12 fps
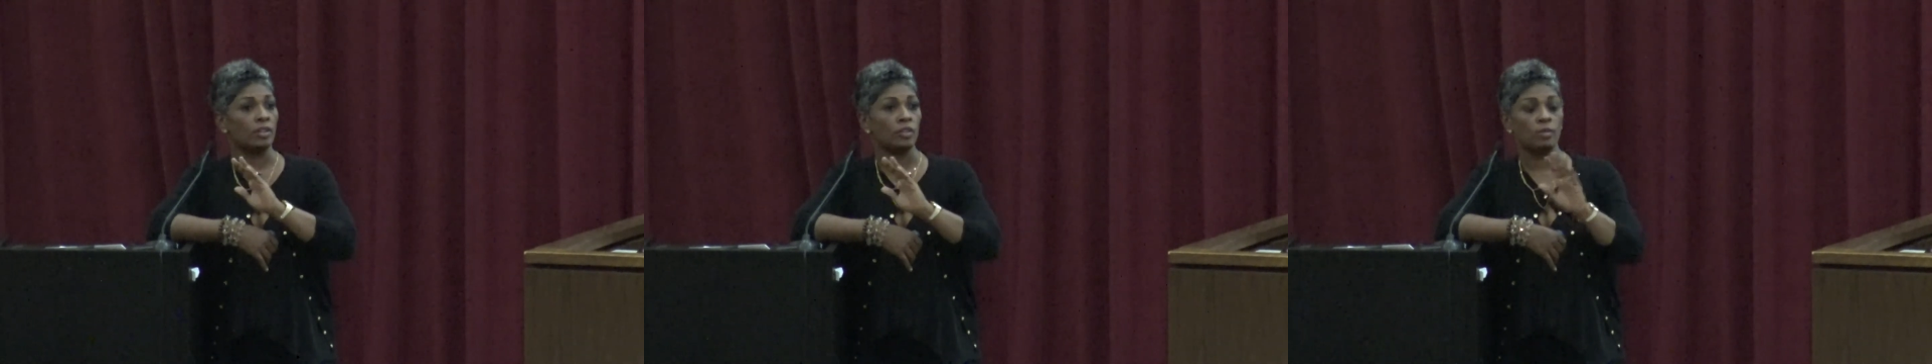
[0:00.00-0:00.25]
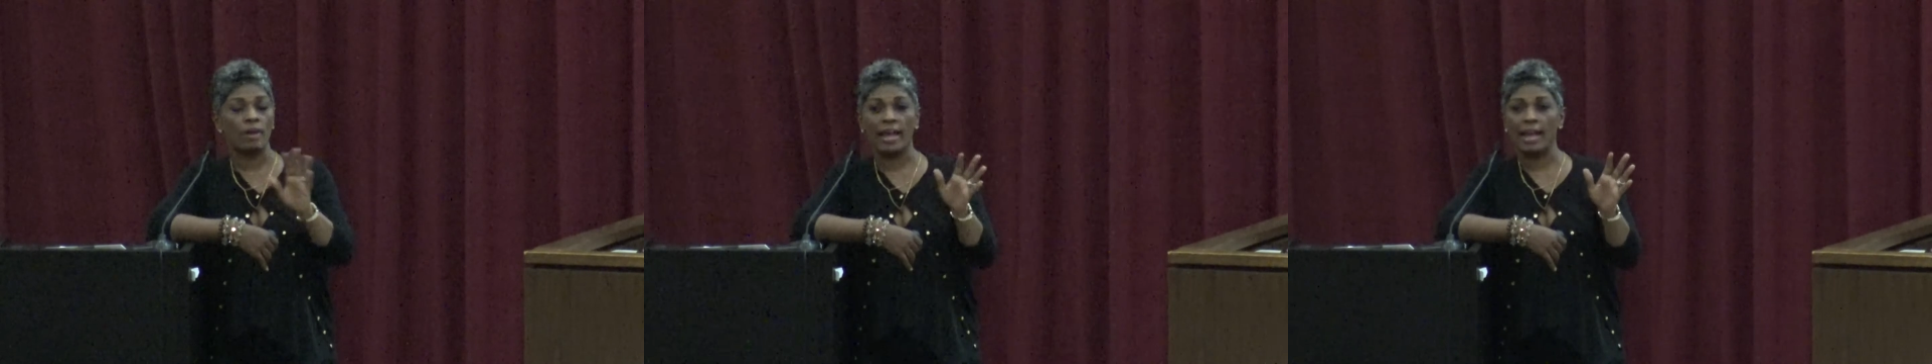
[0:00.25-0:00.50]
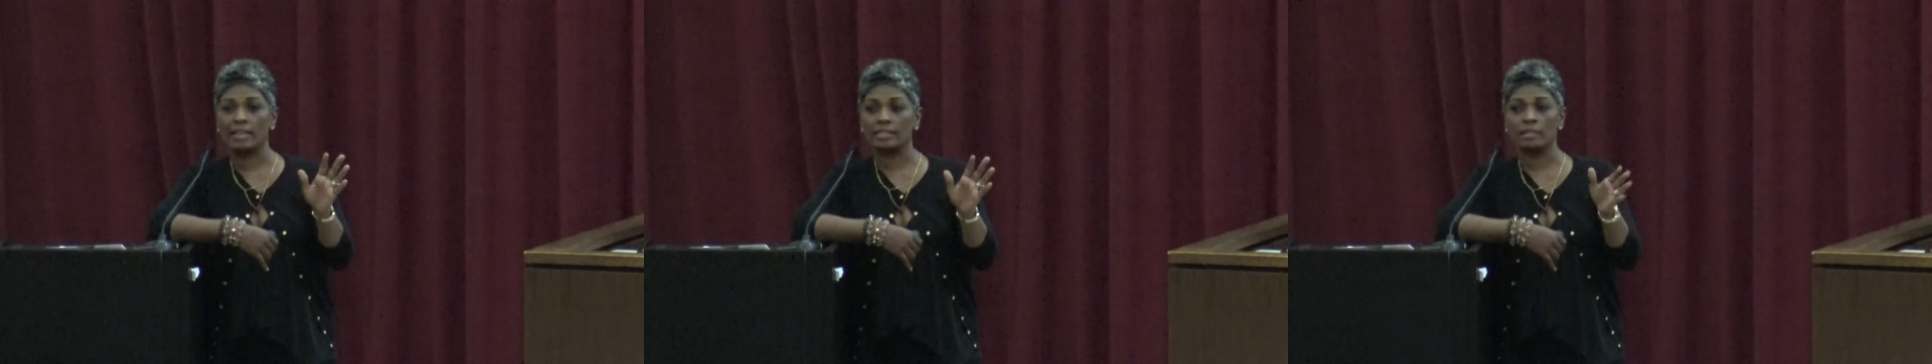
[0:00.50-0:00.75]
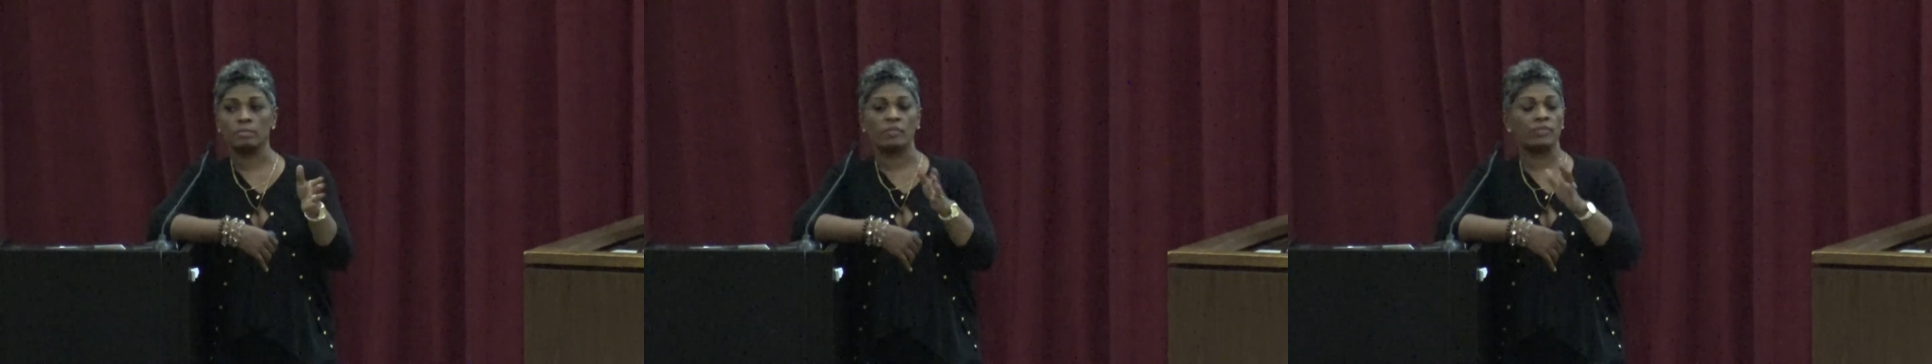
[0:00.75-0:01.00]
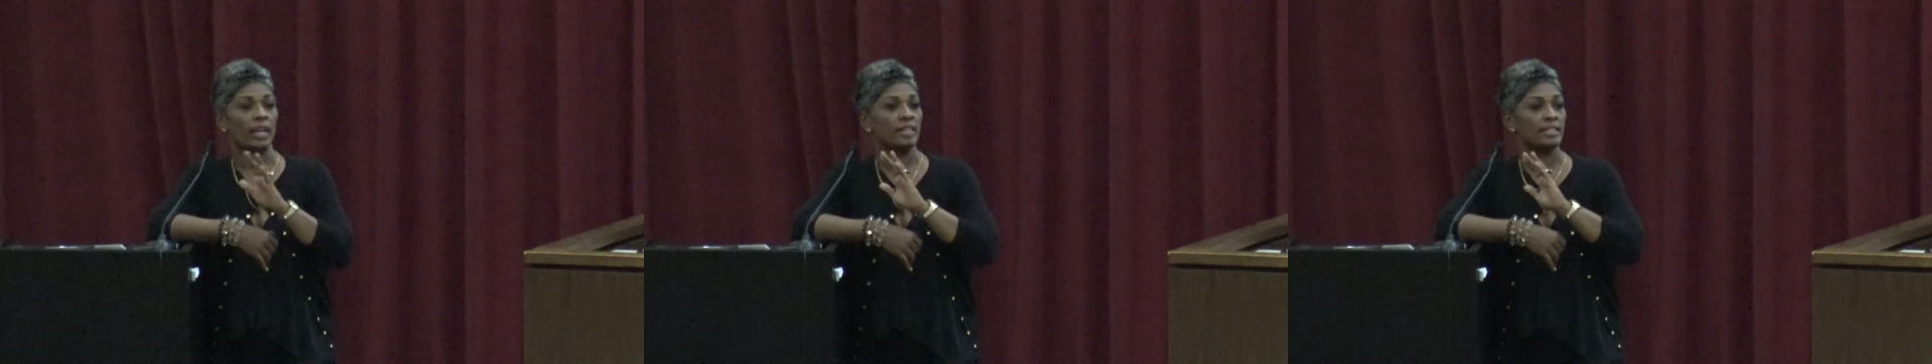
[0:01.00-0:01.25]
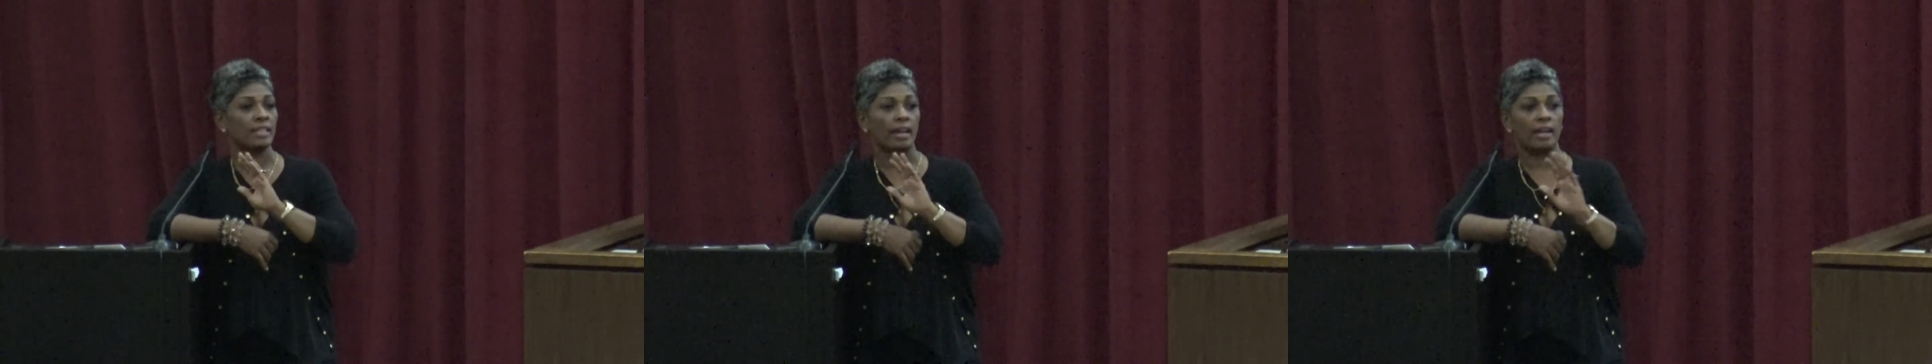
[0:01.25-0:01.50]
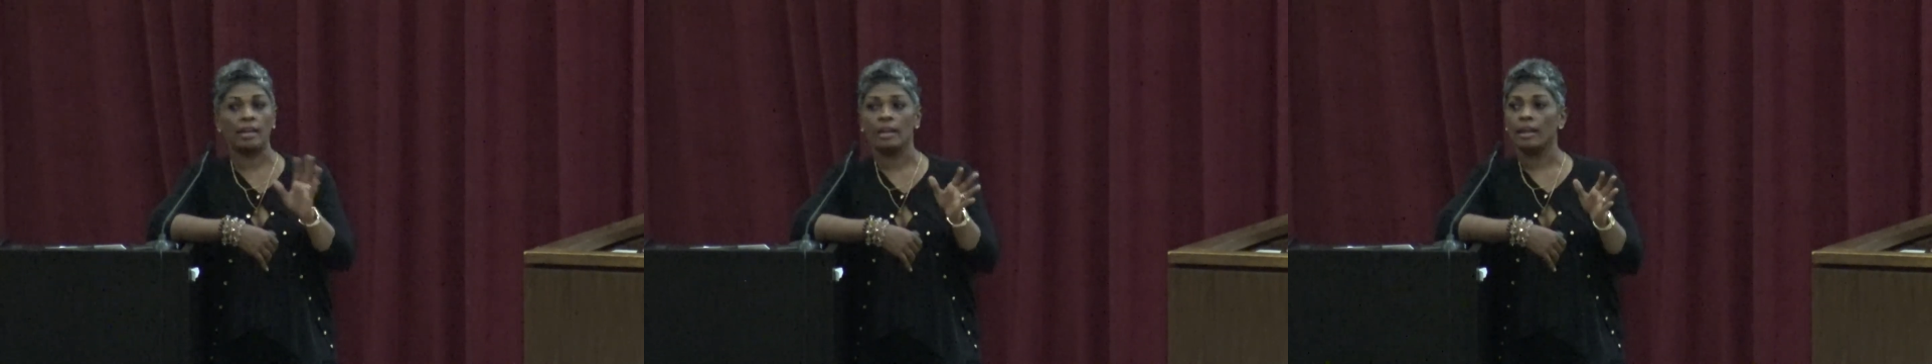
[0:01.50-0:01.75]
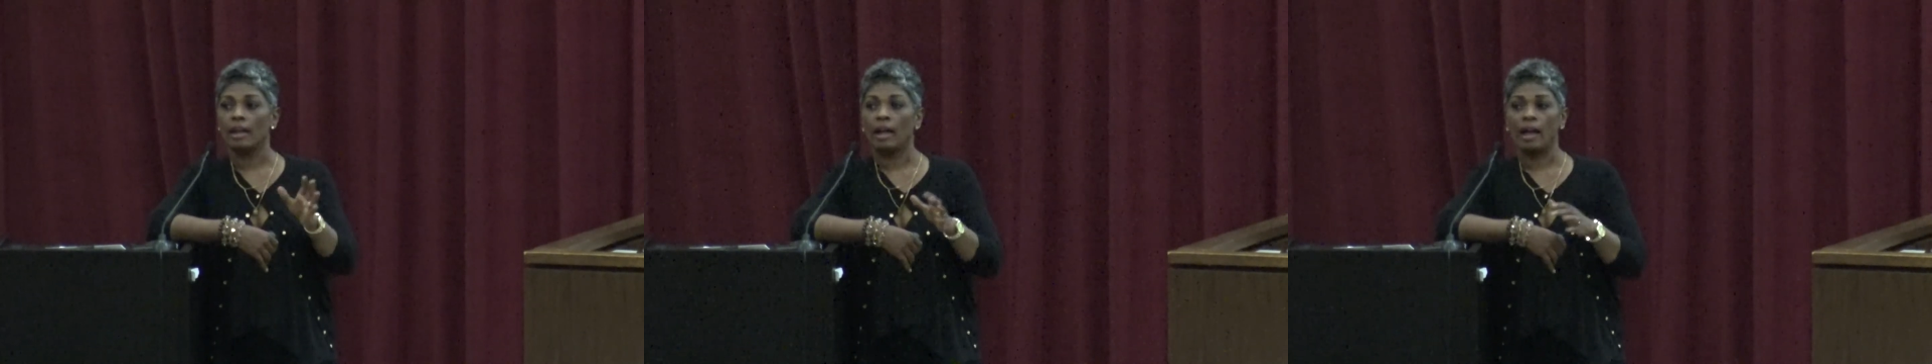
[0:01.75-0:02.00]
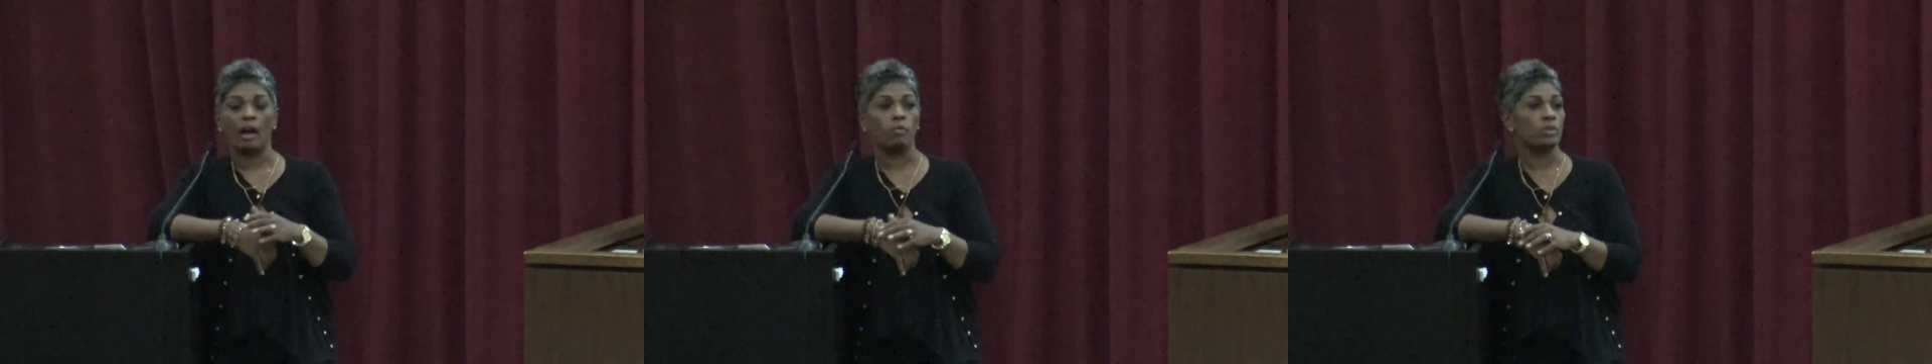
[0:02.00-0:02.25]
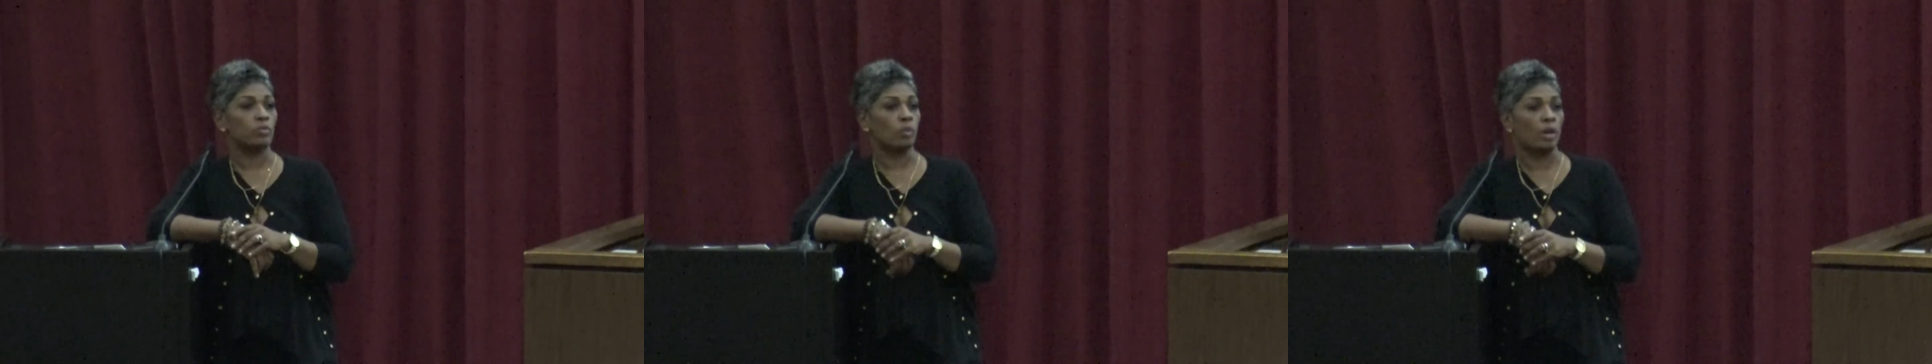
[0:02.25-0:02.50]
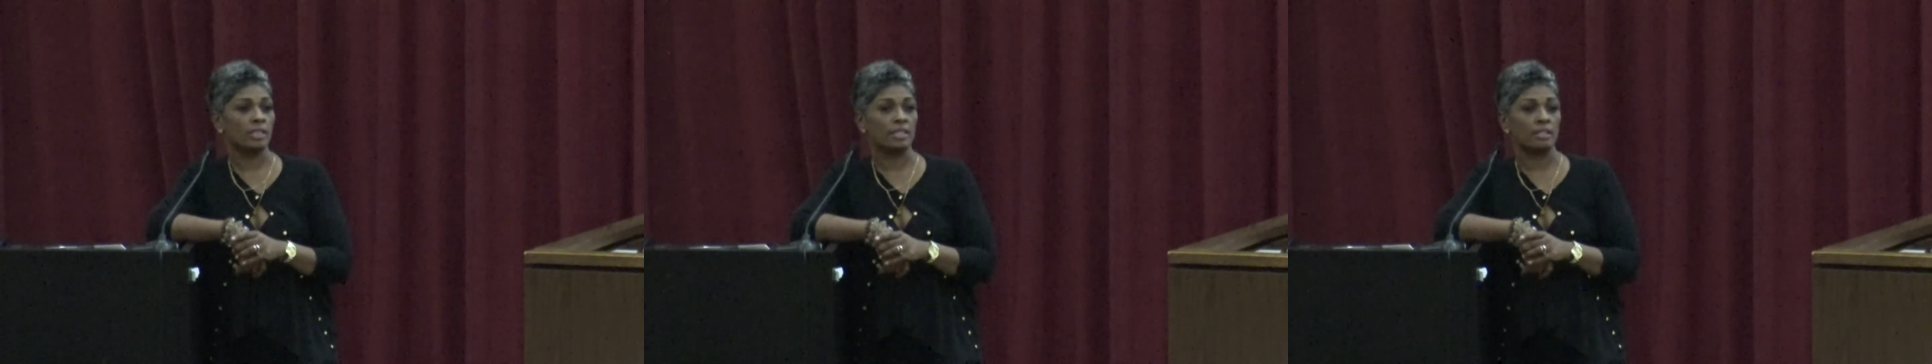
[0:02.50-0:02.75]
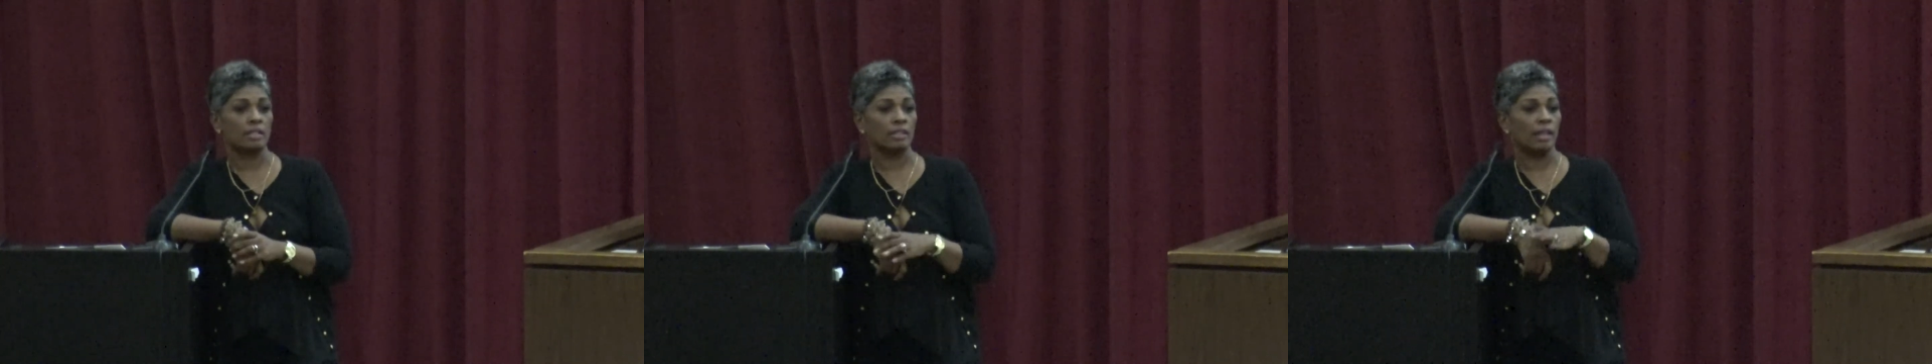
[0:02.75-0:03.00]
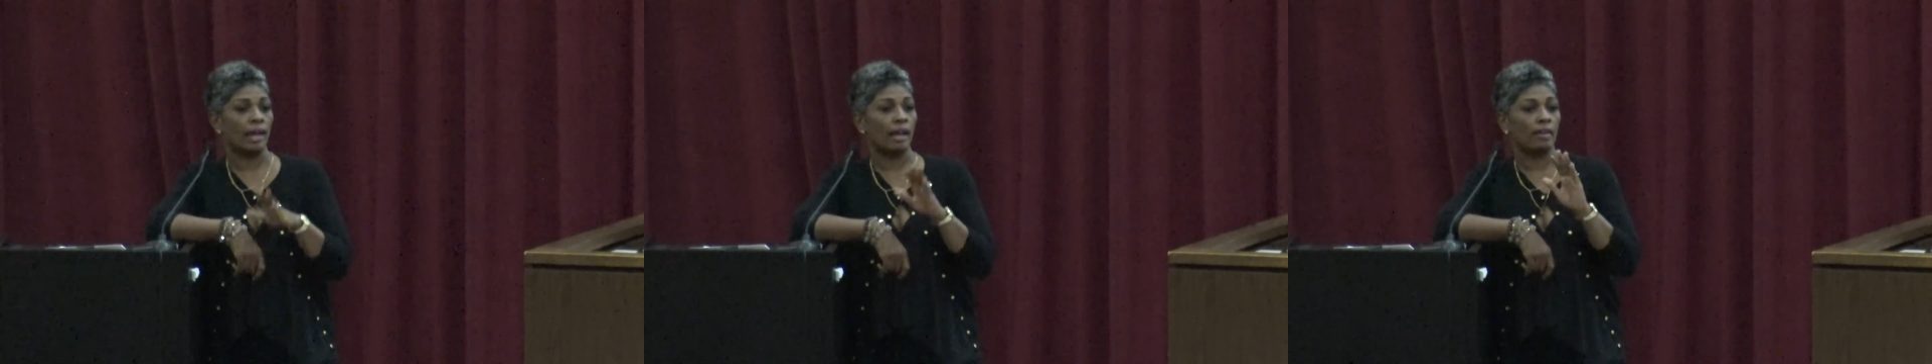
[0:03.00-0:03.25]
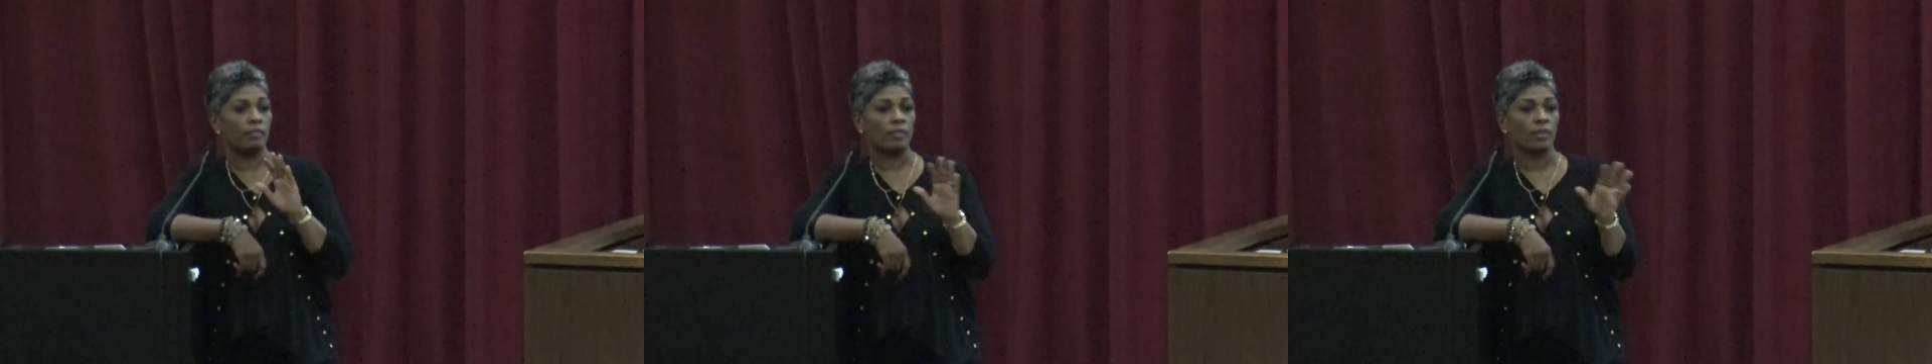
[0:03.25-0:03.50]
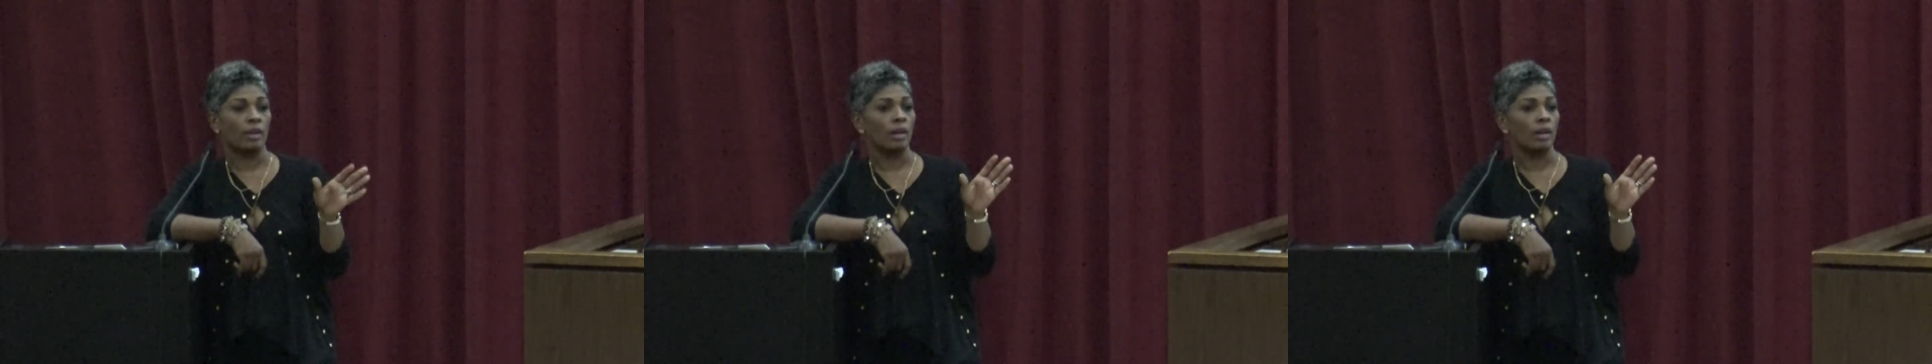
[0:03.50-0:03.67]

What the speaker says: You ask them if they say, I was once in the life,